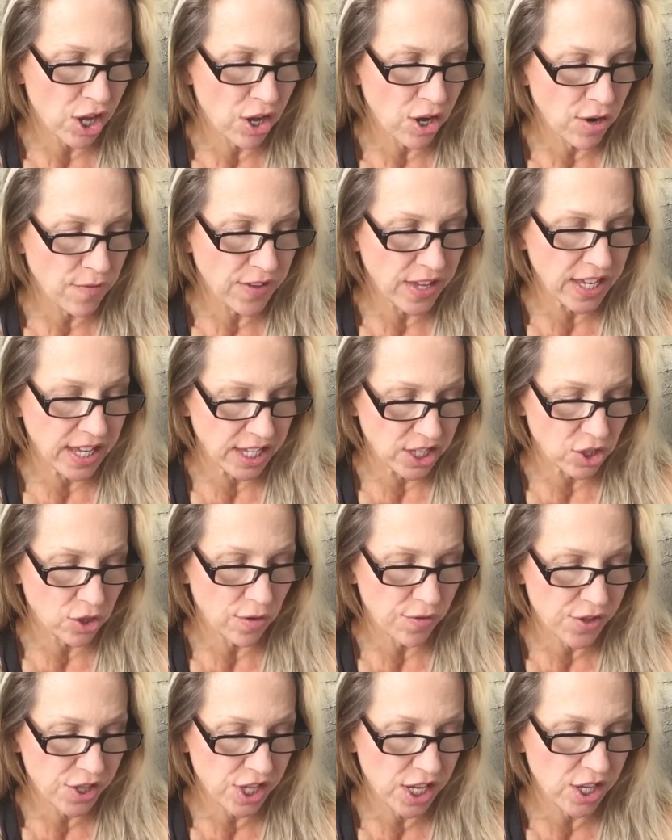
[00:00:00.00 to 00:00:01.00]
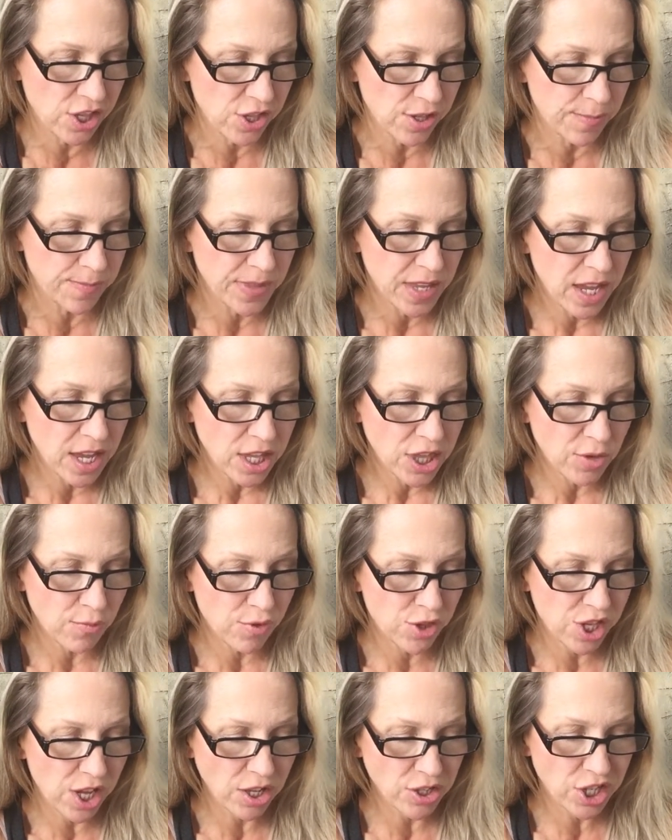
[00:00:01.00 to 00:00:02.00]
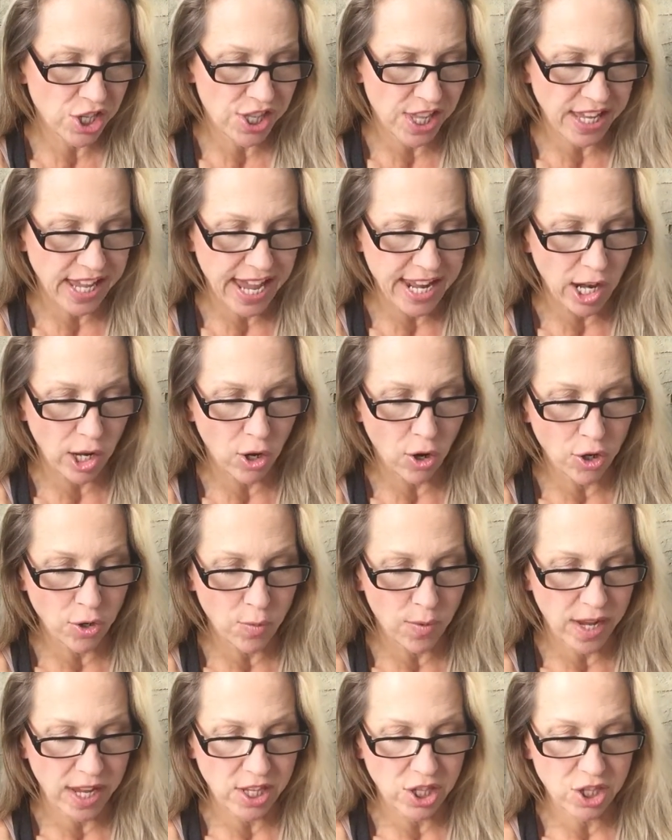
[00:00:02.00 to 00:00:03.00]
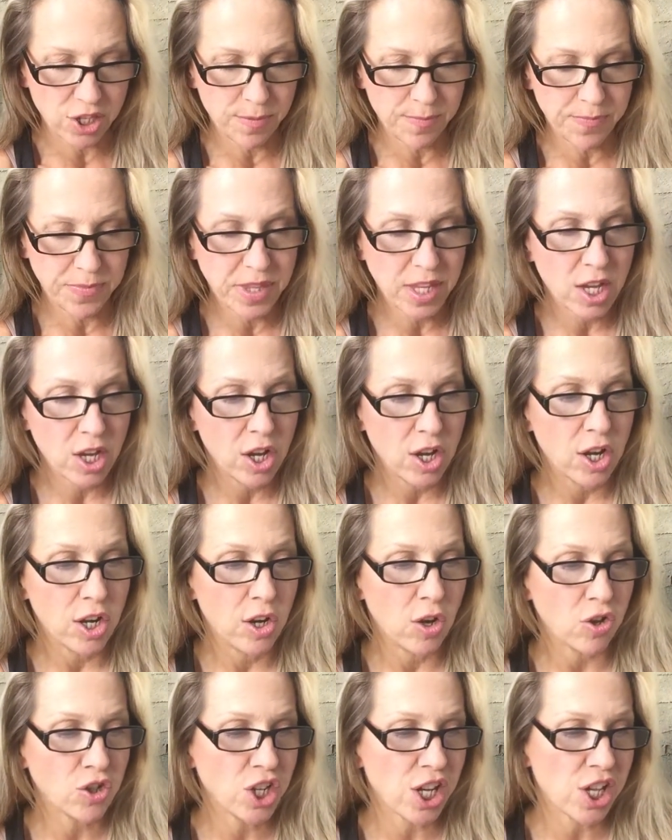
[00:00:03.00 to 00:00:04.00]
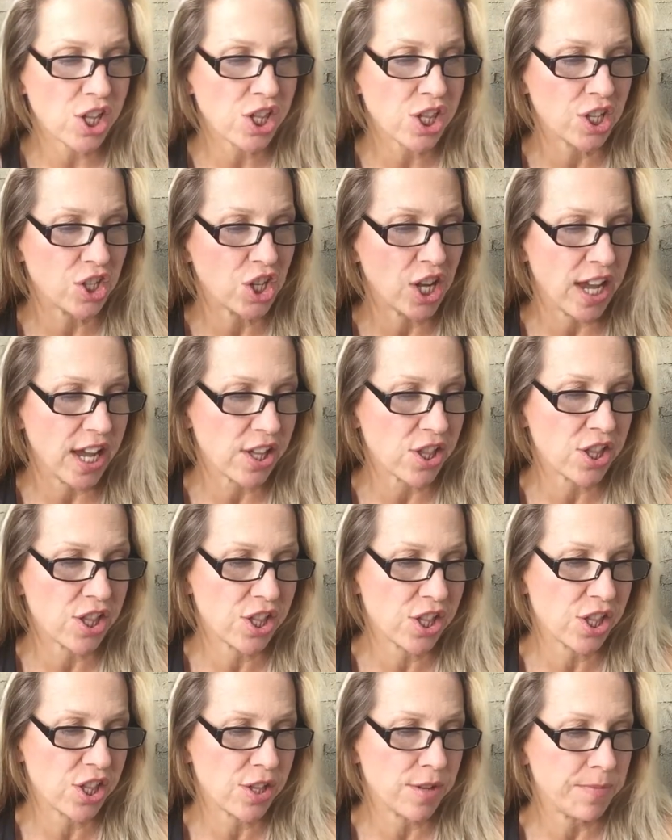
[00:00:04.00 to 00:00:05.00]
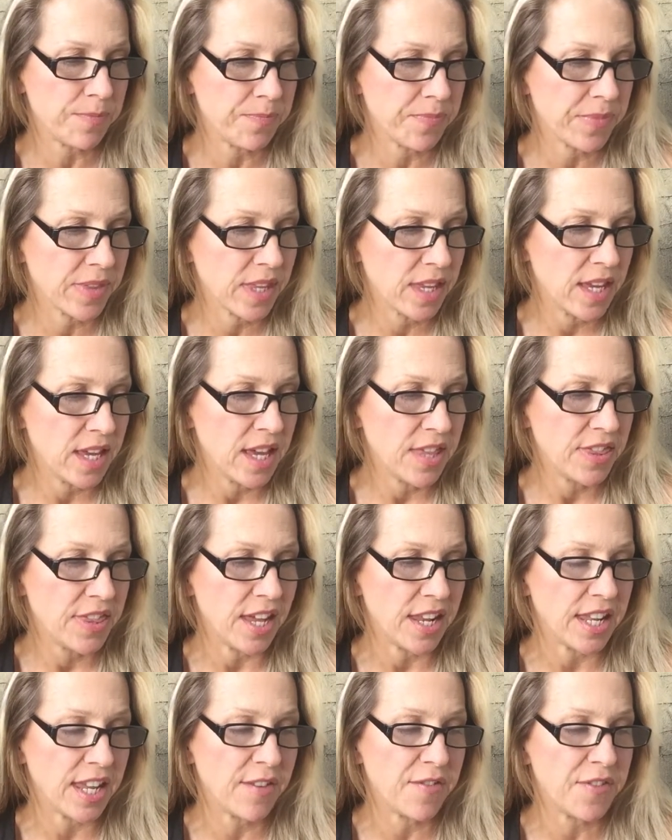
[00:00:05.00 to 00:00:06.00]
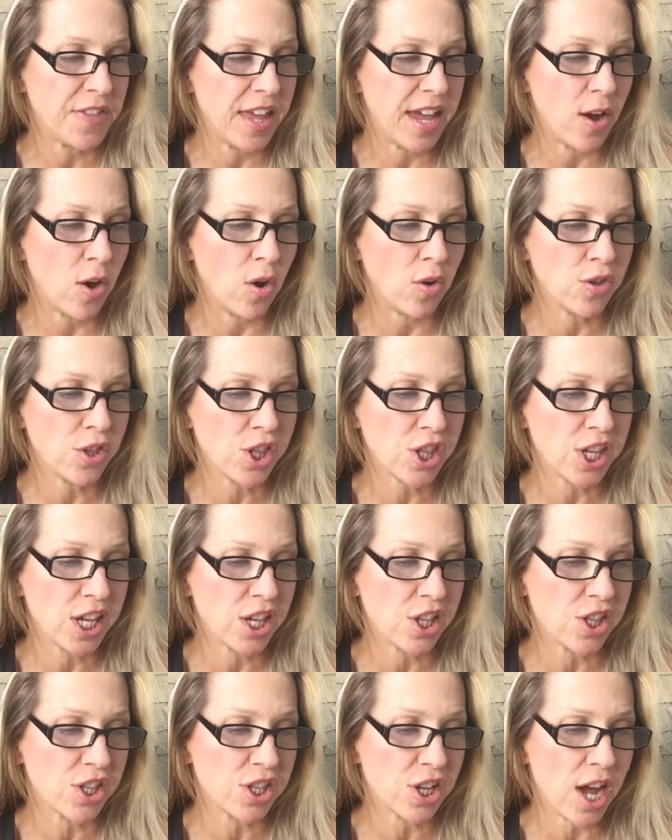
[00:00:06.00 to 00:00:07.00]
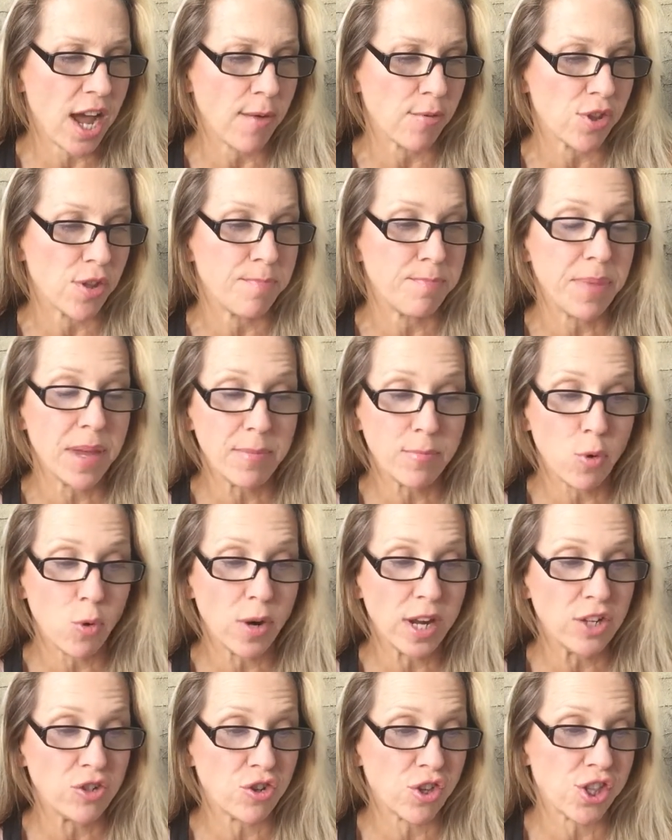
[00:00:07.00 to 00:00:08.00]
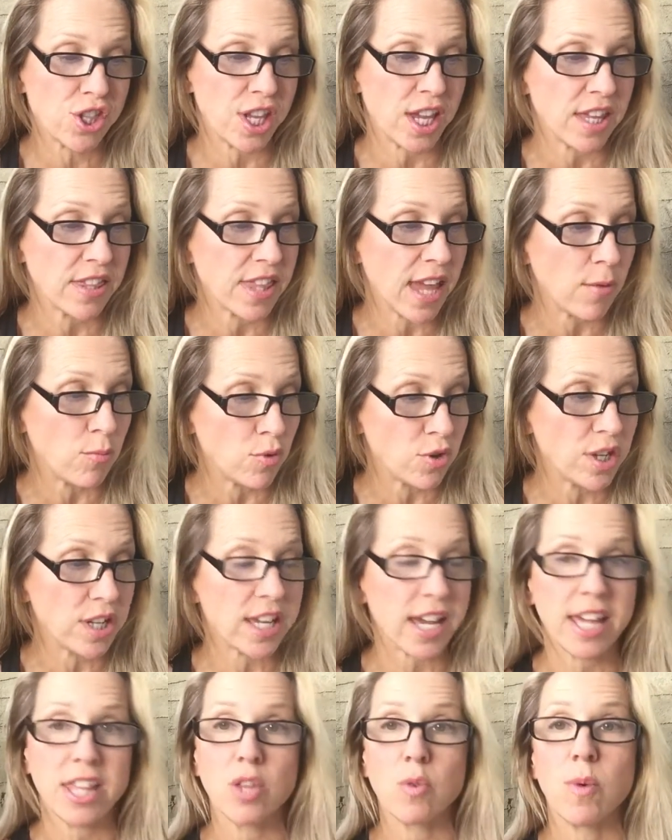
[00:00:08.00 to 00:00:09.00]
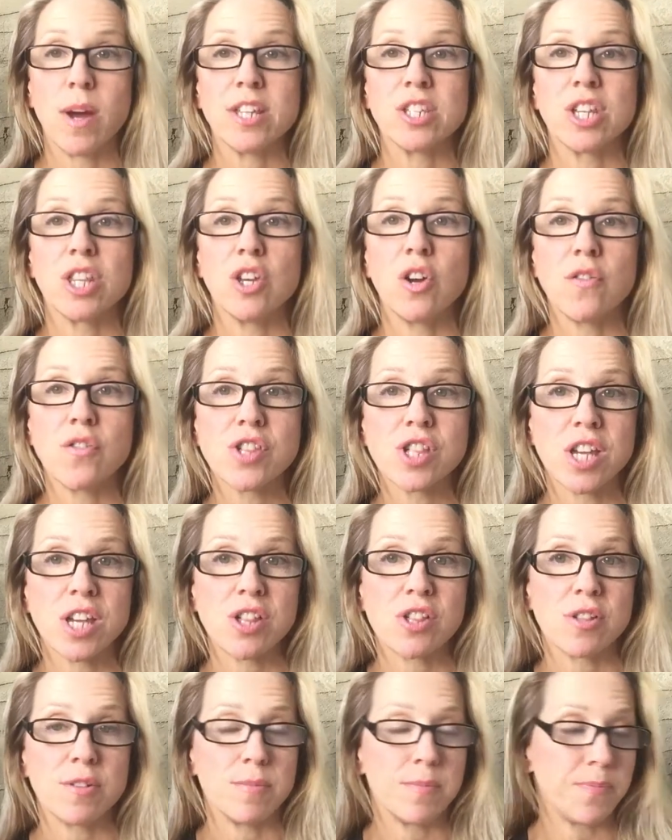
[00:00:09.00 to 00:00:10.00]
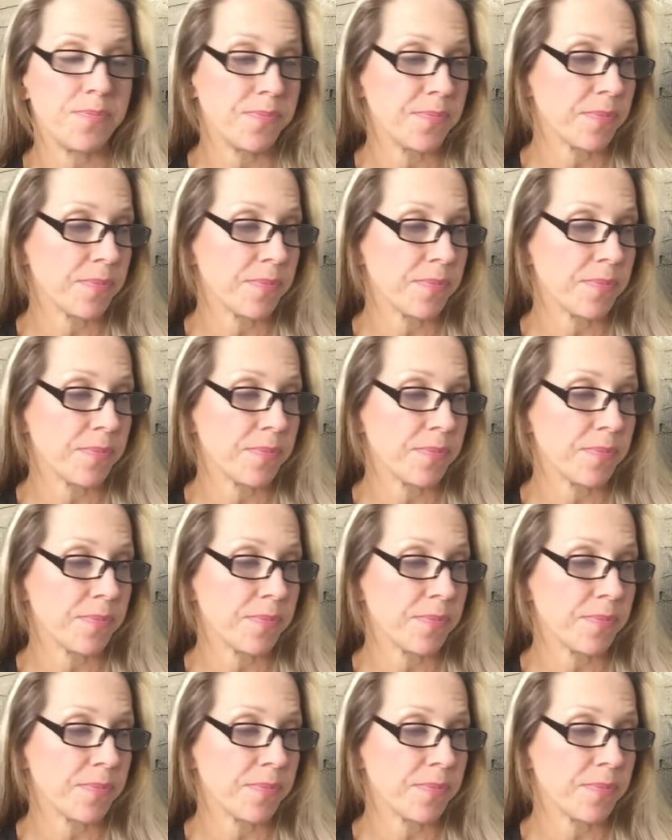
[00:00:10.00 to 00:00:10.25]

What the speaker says: overeat in off-season. The result is they gain a lot of weight. Logic suggests that if their on-season diet was a bit more interesting, they wouldn't gain the weight in the off-season.